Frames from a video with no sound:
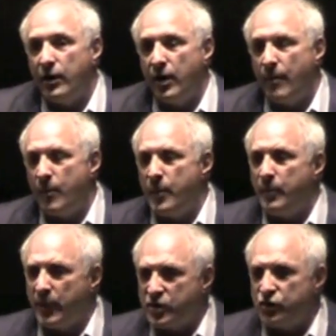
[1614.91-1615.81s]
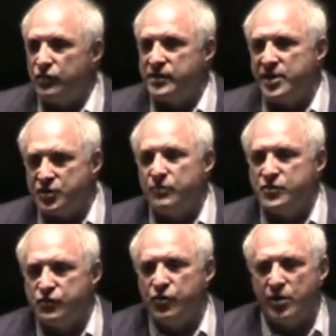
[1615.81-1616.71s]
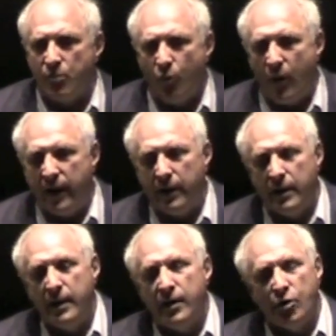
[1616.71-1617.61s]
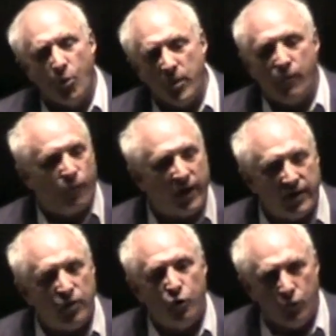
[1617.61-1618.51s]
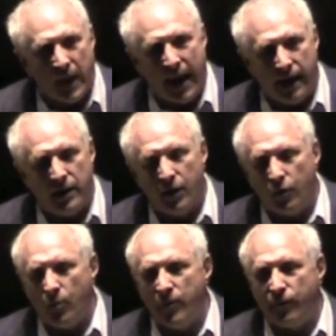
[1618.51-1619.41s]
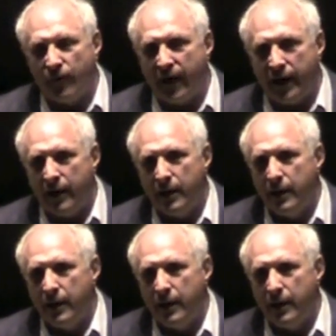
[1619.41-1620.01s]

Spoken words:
You know, I'm a big pictualization, which is really the point. Don't be afraid to do that. You know, don't be afraid.